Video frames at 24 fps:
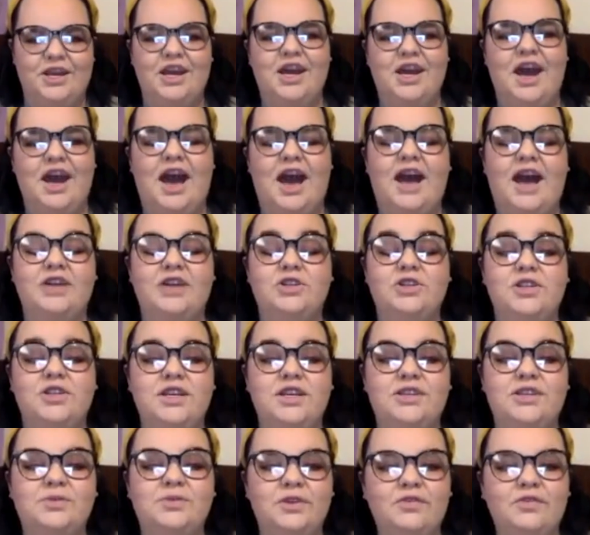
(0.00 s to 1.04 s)
She is one
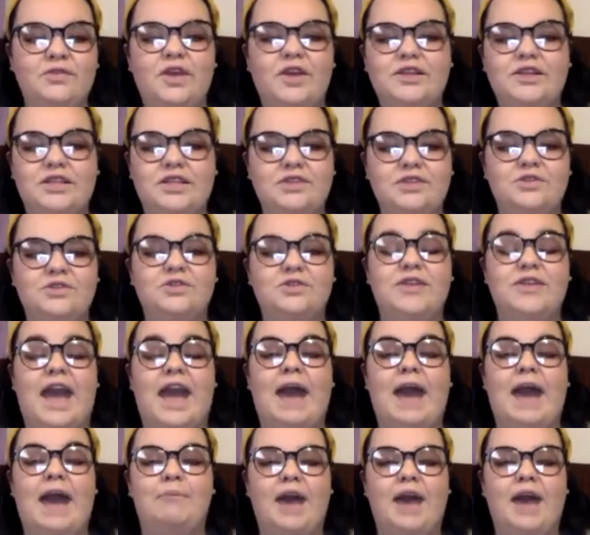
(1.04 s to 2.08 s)
of our teachers at
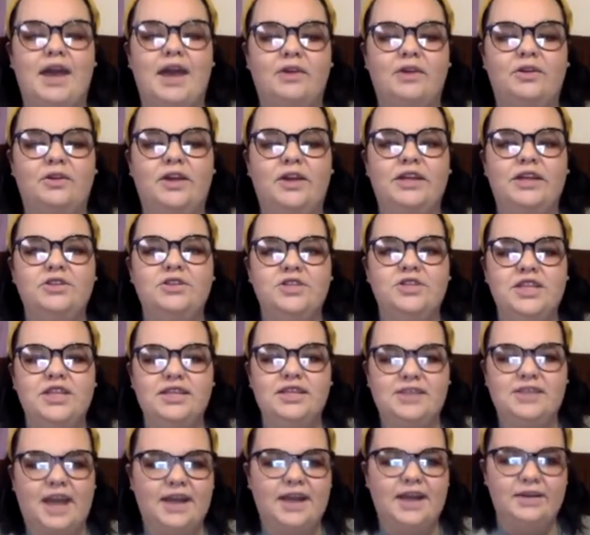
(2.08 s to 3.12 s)
Vital, and she has kind
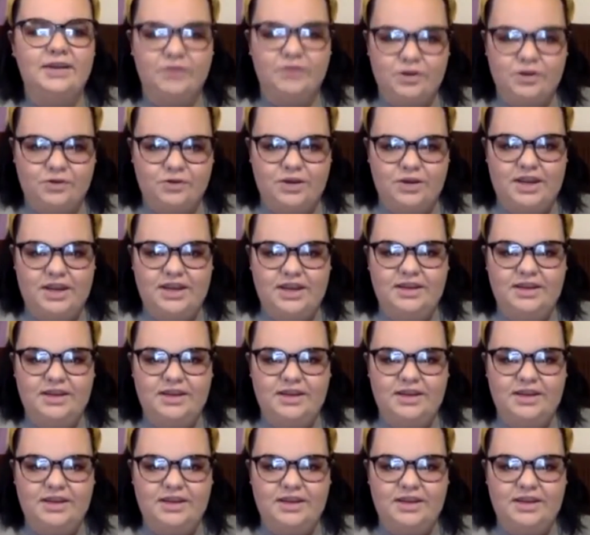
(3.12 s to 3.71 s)
of agreed